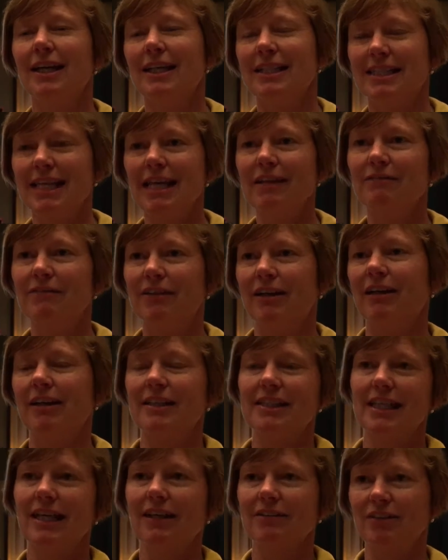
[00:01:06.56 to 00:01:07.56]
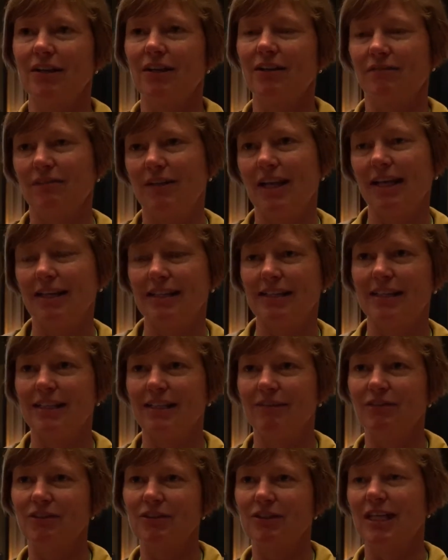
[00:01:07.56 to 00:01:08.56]
safeguard sounds sort of
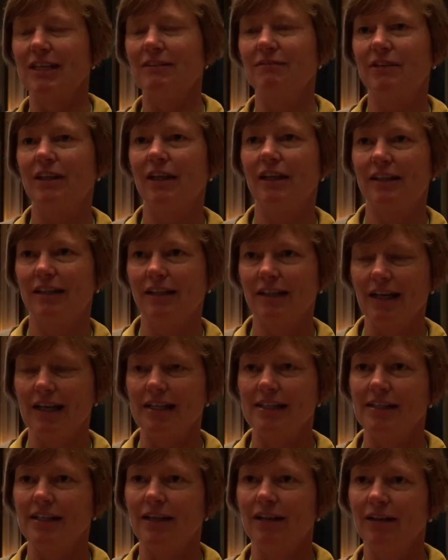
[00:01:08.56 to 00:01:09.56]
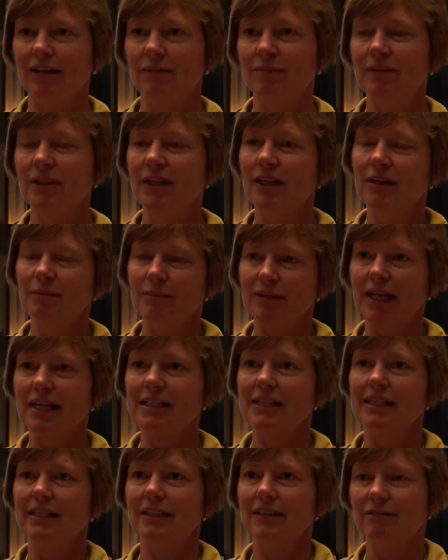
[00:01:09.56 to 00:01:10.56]
negative, you're safeguarding against harm, but
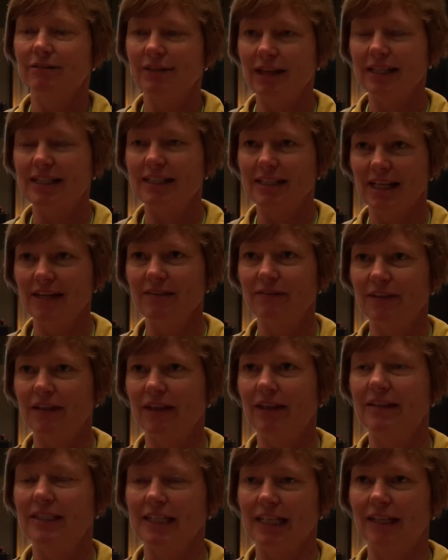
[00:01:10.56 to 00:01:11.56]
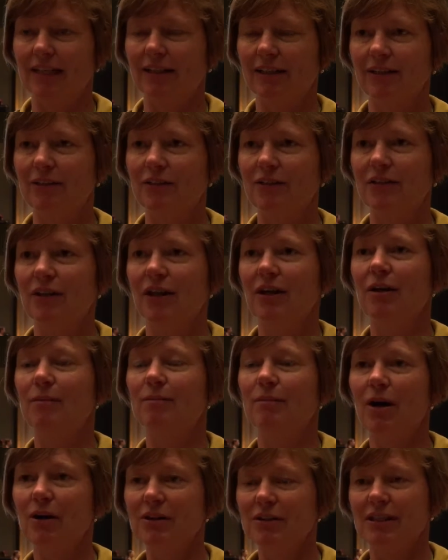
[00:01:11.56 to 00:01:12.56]
actually the REDD safeguards include
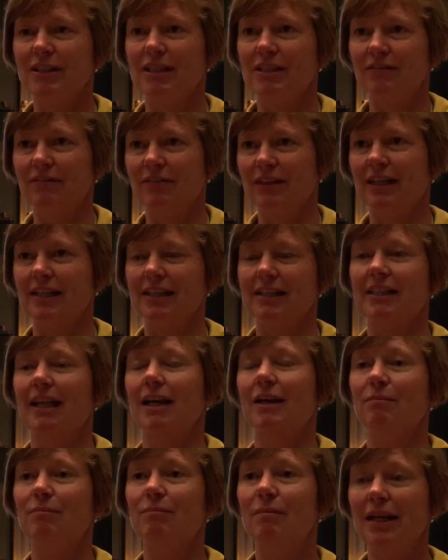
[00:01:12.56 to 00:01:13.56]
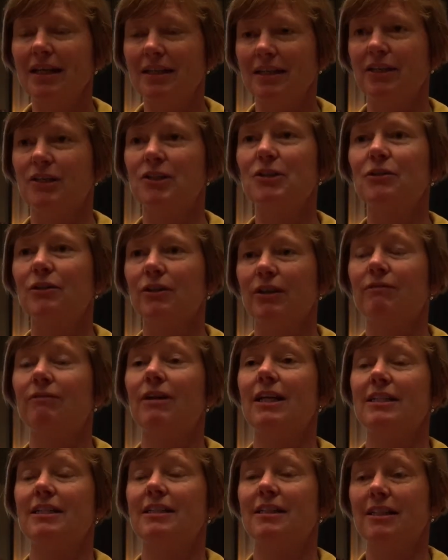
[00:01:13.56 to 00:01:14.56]
positive things, like making sure that
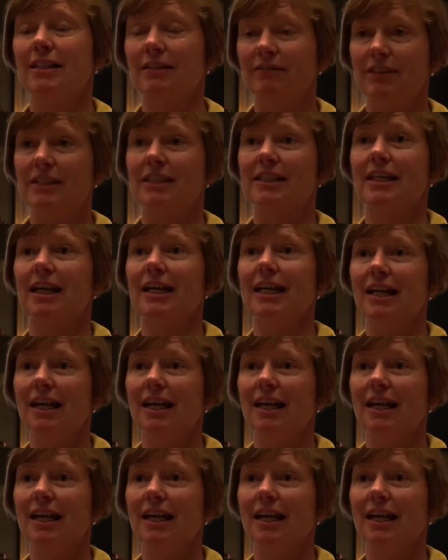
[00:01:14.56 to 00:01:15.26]
REDD delivers